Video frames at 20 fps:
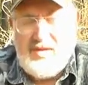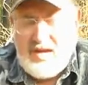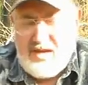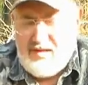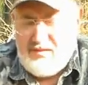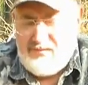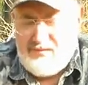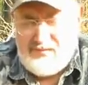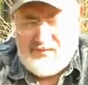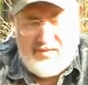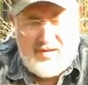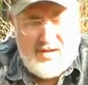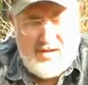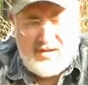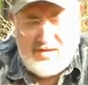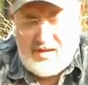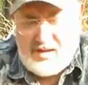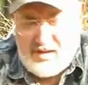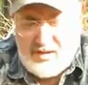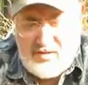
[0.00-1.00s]
If
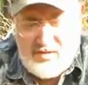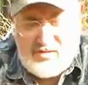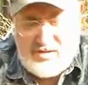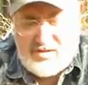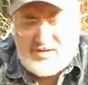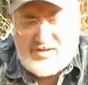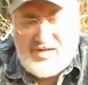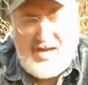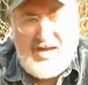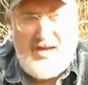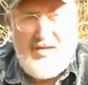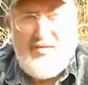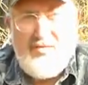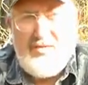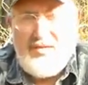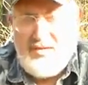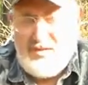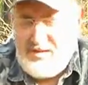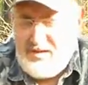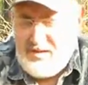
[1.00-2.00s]
you lose your
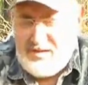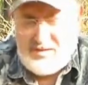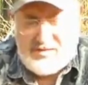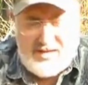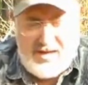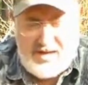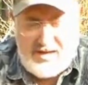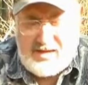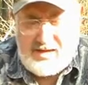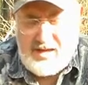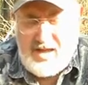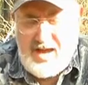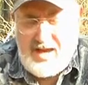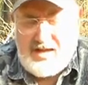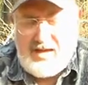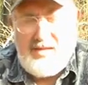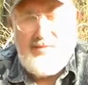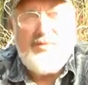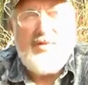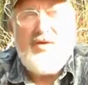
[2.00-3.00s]
sound, you just kind of
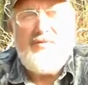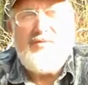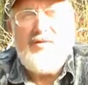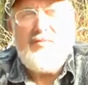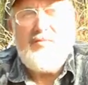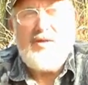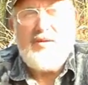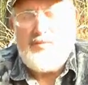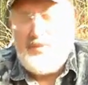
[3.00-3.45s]
lightly buff it